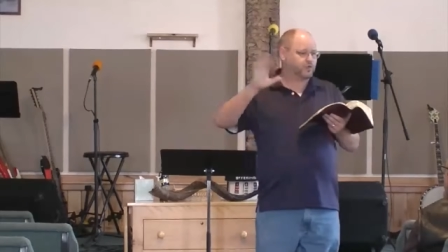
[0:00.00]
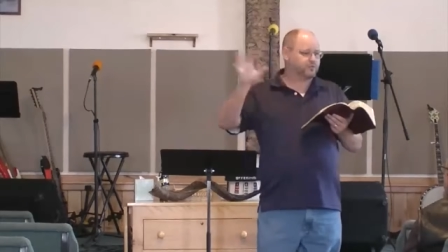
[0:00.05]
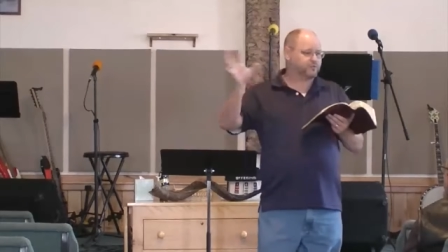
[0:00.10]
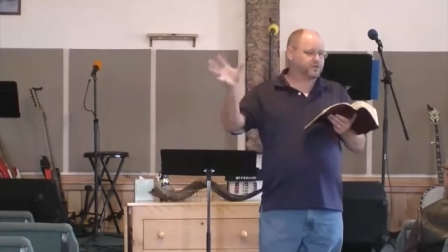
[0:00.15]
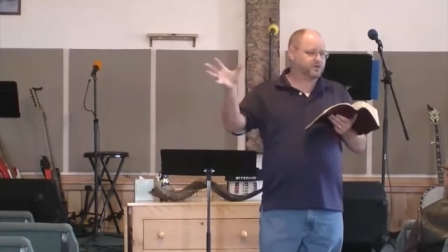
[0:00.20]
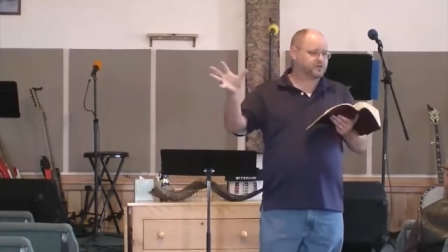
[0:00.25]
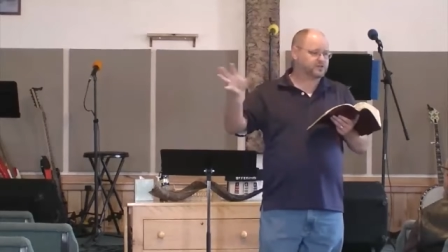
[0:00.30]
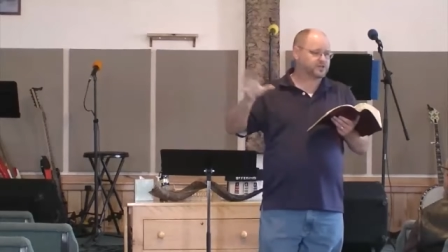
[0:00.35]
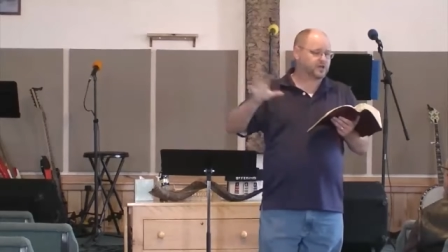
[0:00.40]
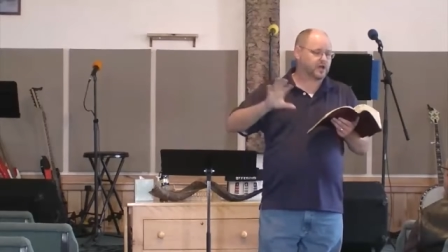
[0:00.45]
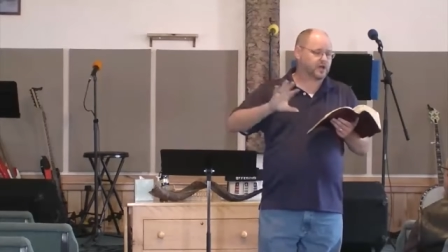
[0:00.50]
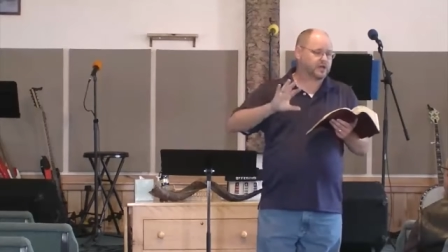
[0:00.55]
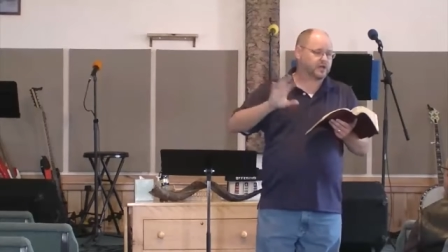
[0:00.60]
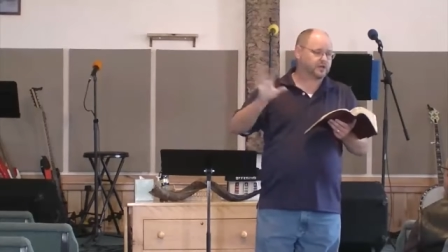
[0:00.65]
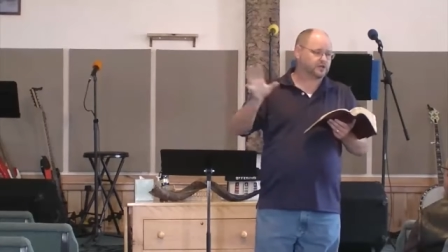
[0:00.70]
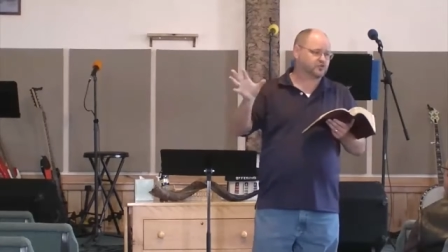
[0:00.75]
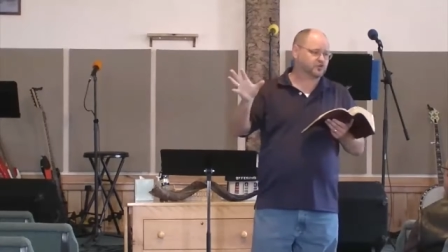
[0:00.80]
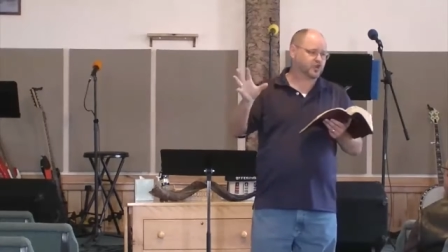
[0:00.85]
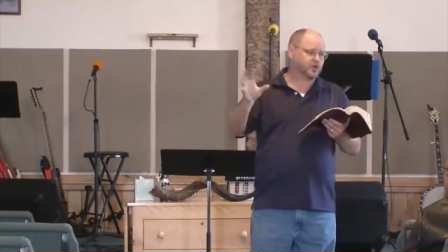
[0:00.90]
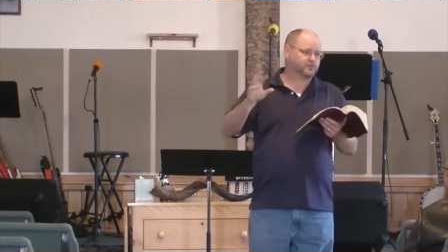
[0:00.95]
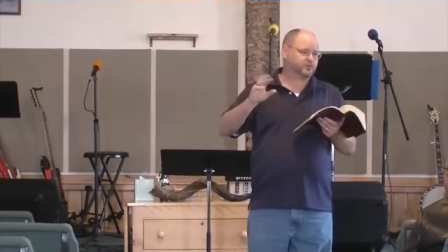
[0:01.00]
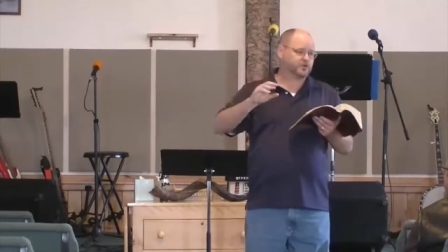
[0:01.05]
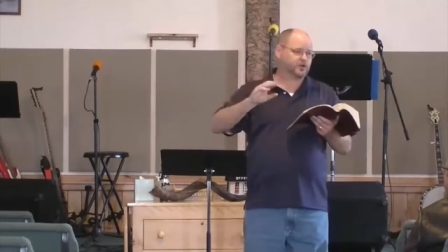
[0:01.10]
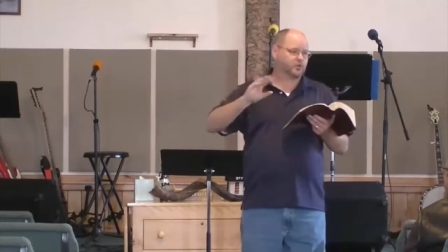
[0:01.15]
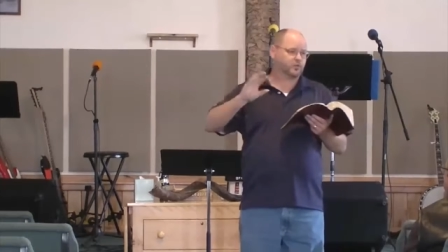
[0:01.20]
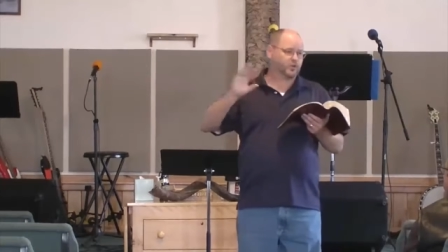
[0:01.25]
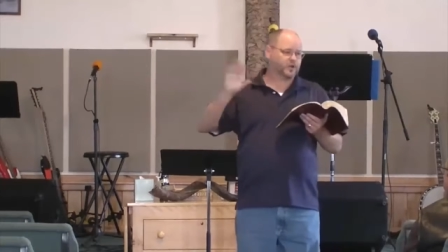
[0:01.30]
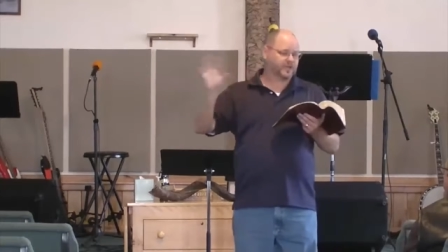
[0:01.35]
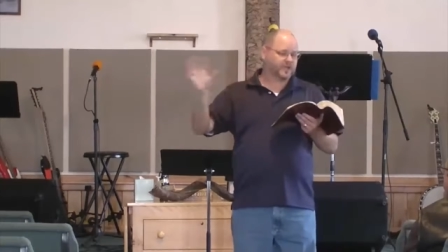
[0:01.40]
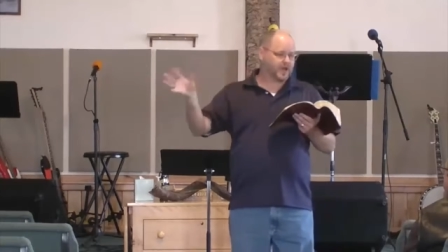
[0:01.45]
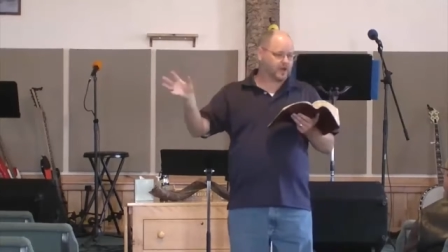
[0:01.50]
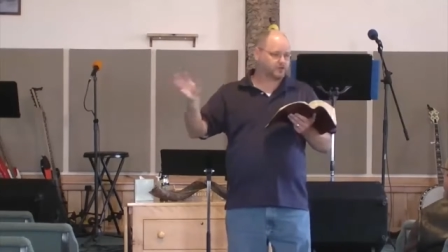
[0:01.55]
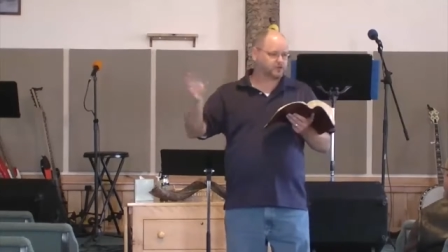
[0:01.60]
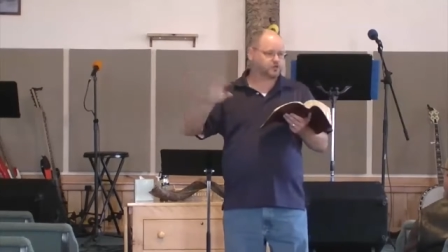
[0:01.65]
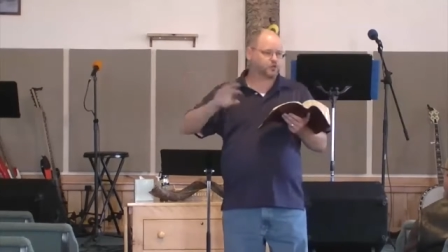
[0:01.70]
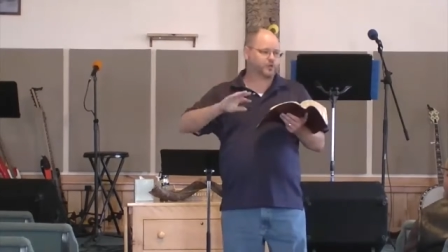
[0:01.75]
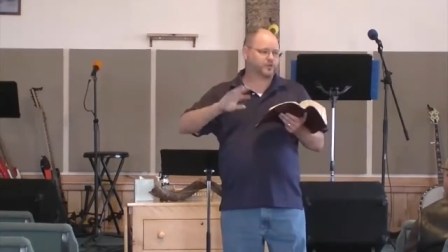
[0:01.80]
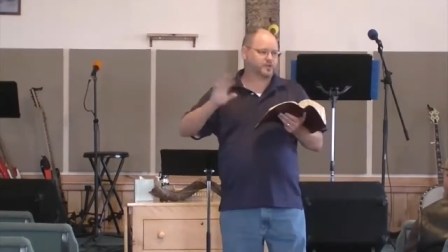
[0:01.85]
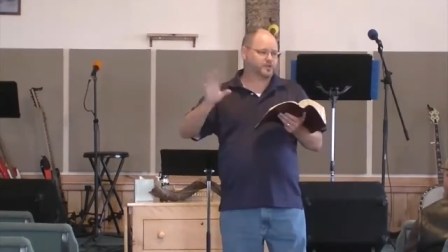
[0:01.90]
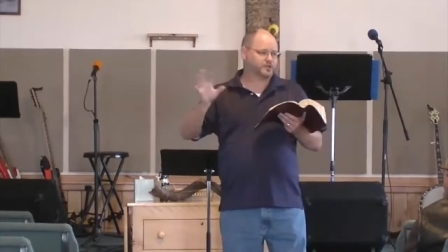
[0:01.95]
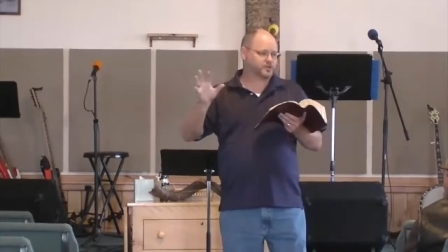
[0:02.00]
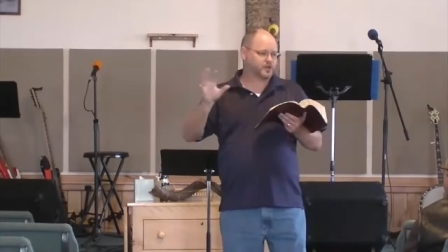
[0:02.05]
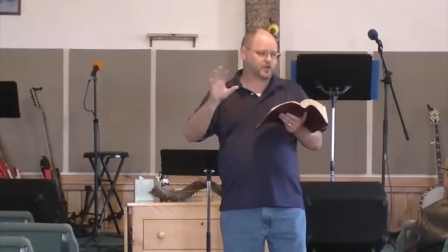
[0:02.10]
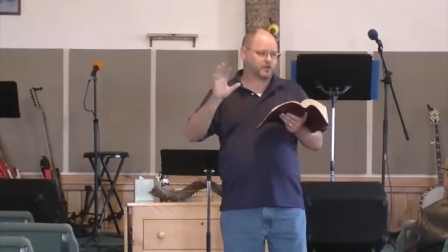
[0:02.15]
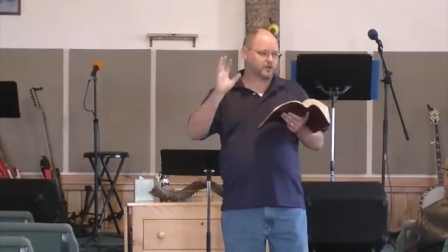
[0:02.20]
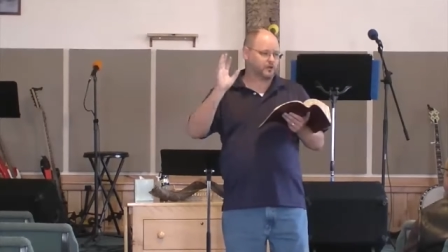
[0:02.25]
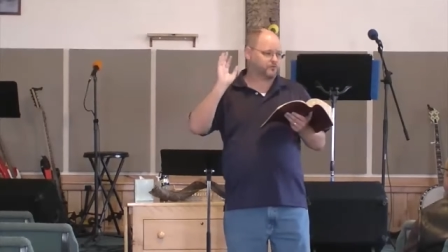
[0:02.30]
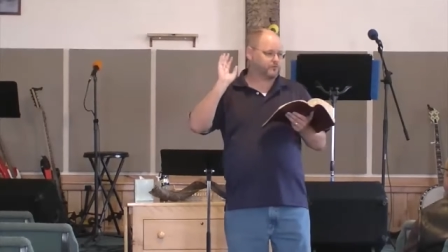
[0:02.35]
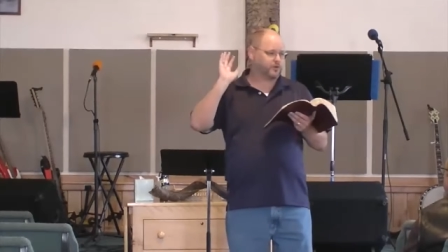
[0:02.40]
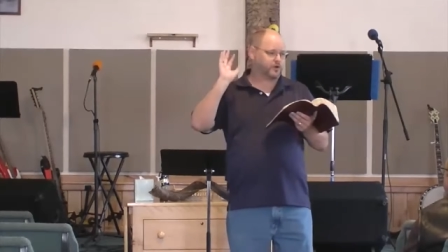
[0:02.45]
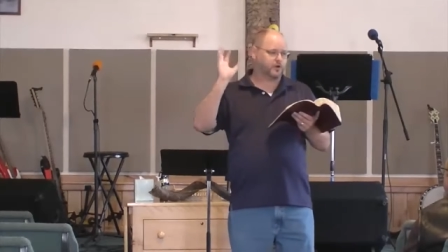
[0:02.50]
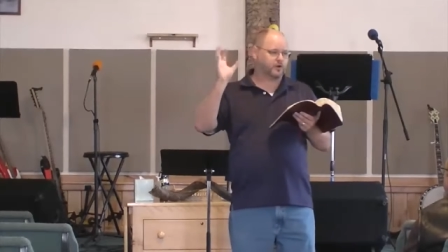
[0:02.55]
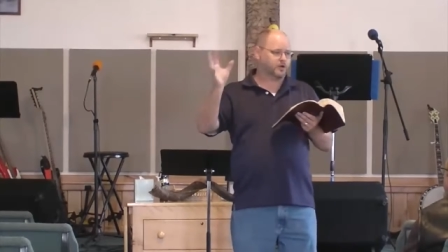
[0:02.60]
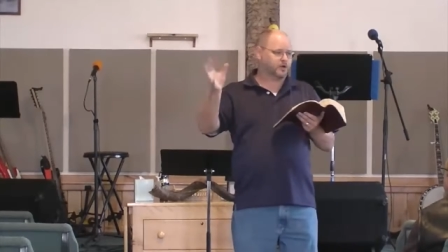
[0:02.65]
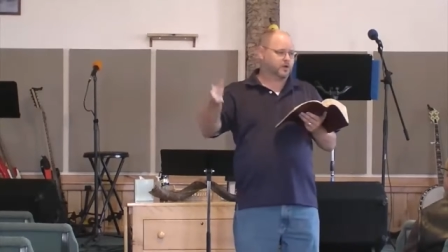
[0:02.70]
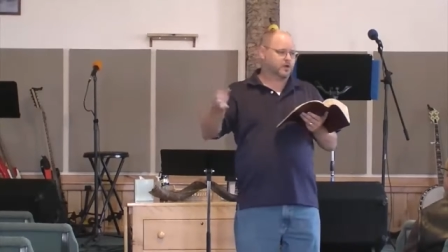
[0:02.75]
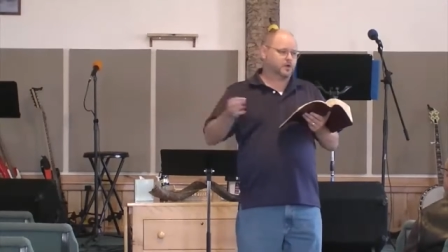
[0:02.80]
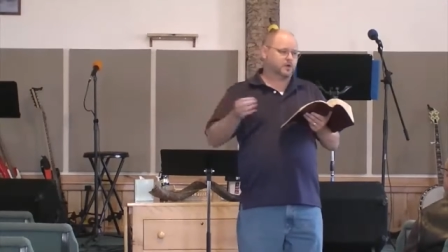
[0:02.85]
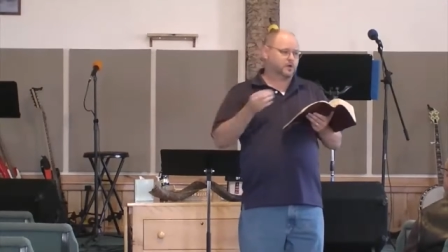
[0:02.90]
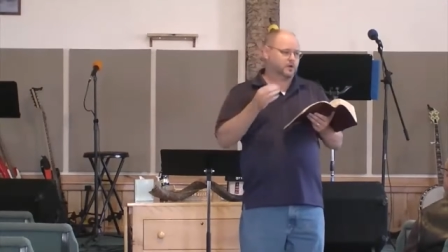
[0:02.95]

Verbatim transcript: we've been studying Scripture and we counsel with each other for,